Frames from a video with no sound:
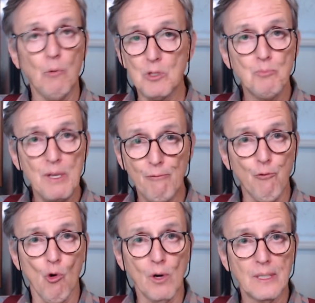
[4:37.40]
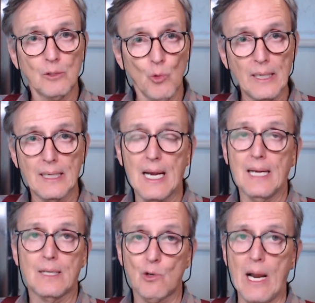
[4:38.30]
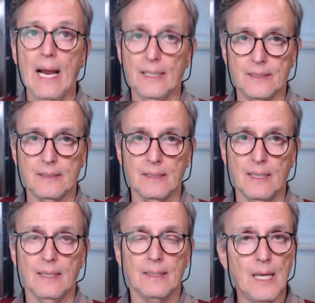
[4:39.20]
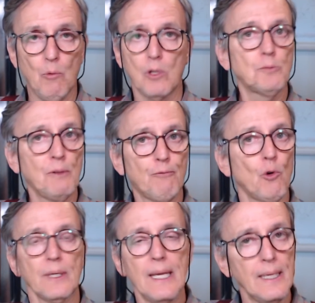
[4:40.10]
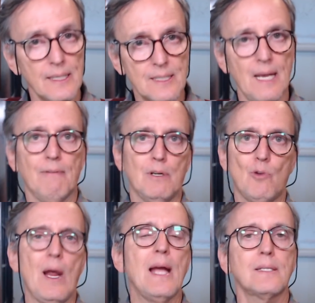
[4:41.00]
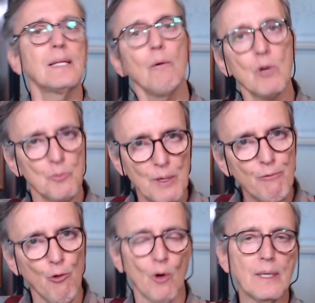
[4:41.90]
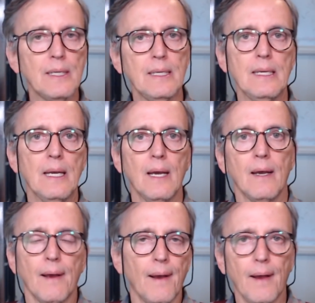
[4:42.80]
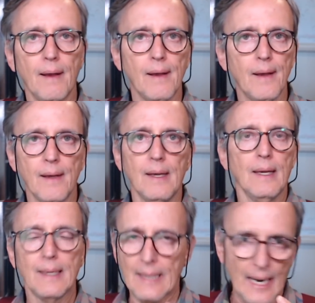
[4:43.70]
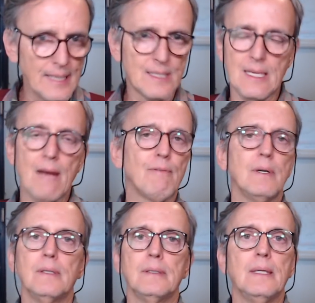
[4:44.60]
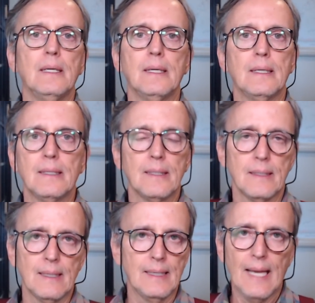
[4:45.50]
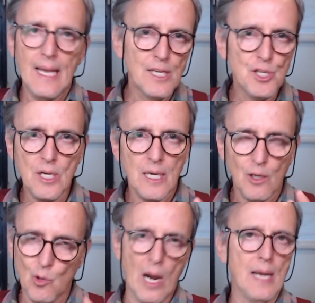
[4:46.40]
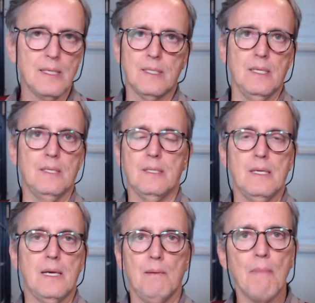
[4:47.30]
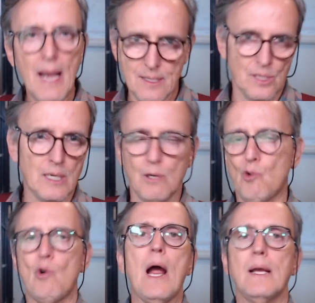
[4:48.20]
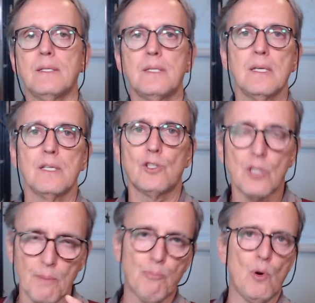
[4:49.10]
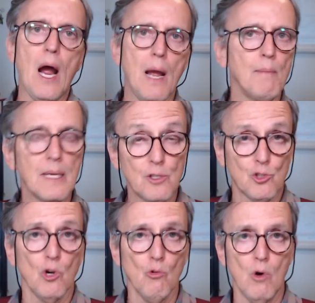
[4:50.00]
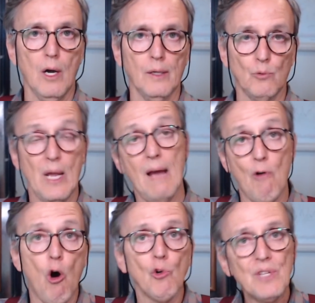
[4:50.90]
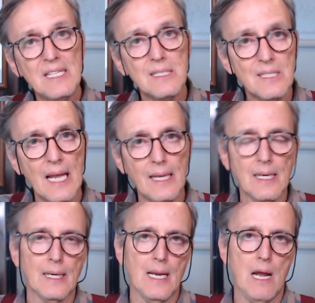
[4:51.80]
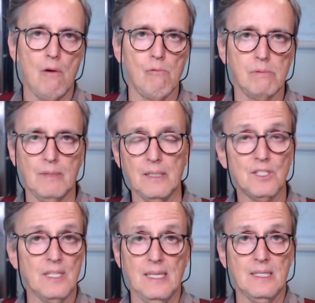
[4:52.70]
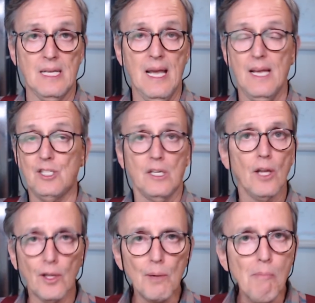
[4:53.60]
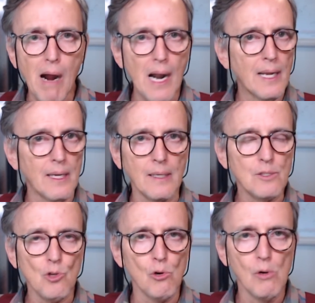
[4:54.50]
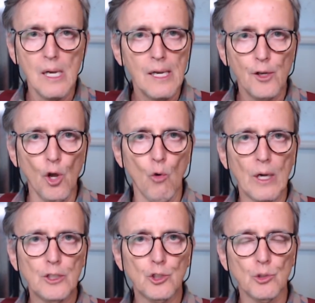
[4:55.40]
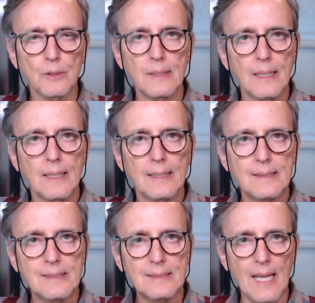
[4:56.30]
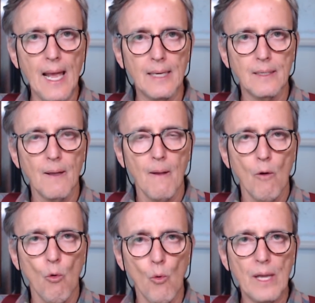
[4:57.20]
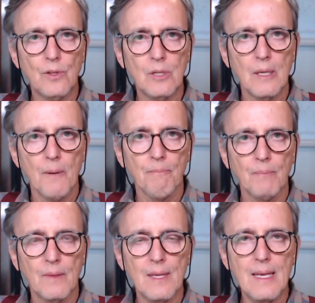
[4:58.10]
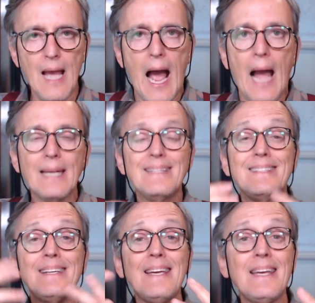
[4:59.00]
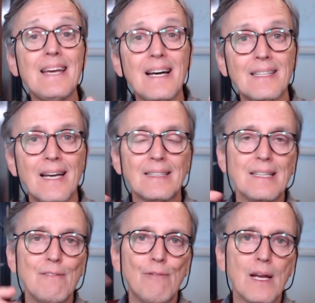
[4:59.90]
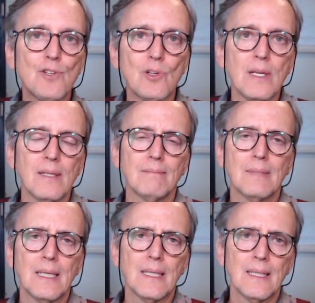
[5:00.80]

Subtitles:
That was before the 29 crash. That was before the 87 crash. That was before the 97 Asia crisis, Mexican crisis, subprime, and so on. We have all these data now. It's another market, so no one should stand with the idea that eventually,